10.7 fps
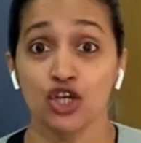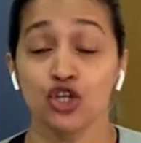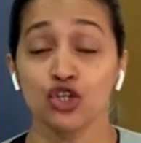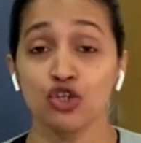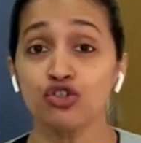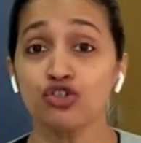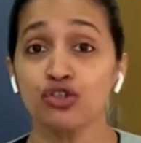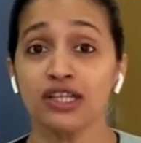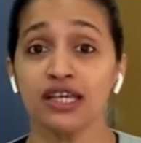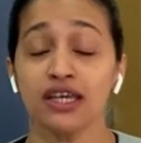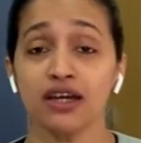
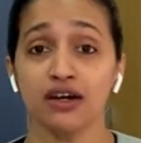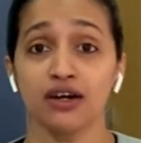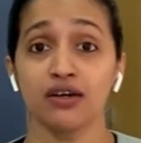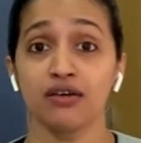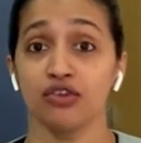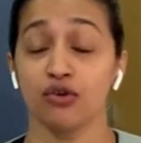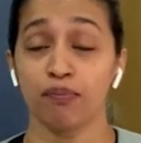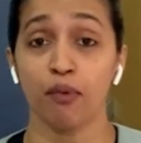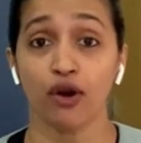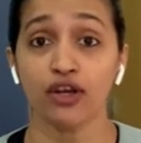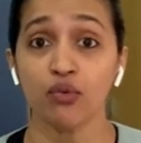Usually your
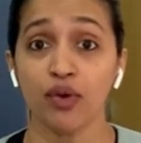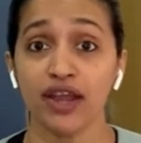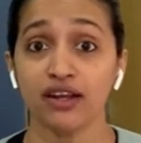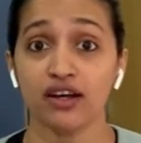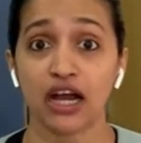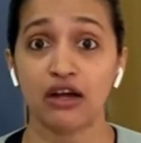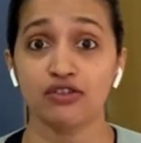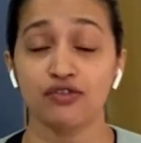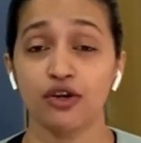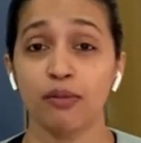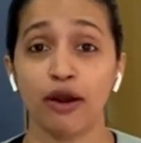body weight
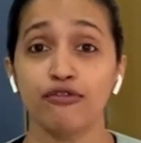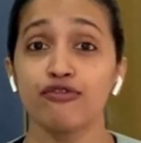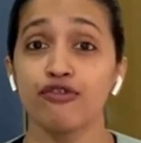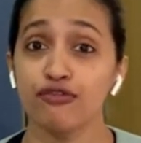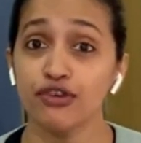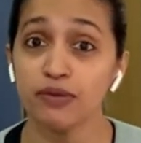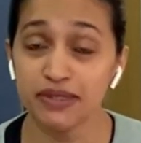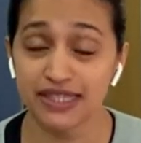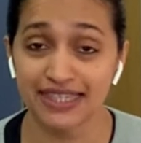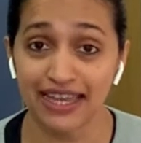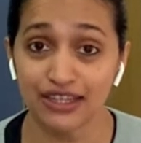accounts for about
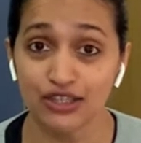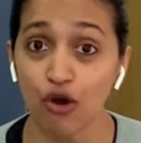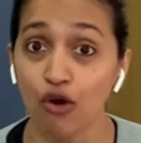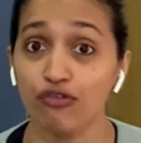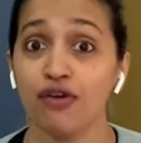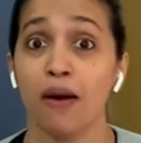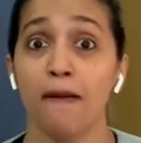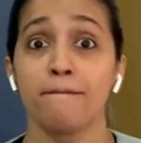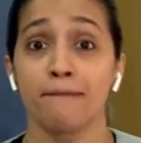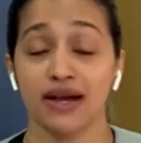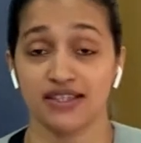50% of
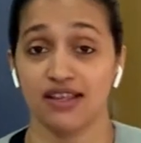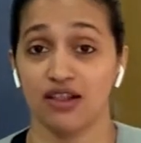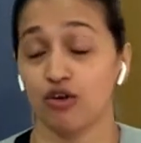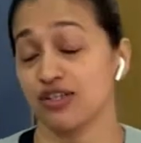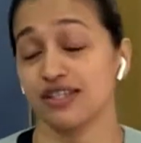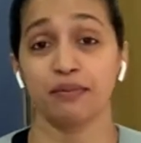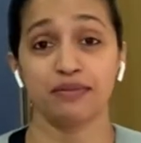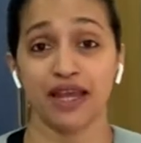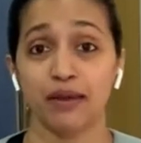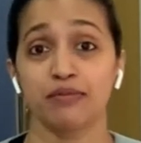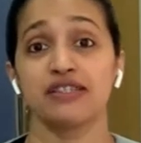muscle, or
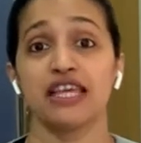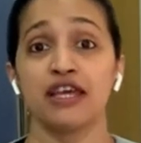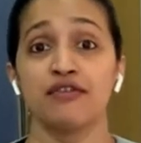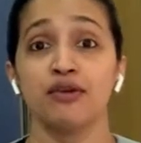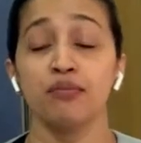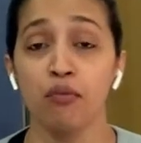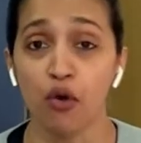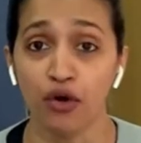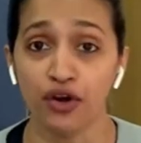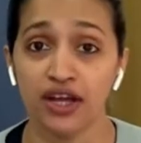sometimes even more.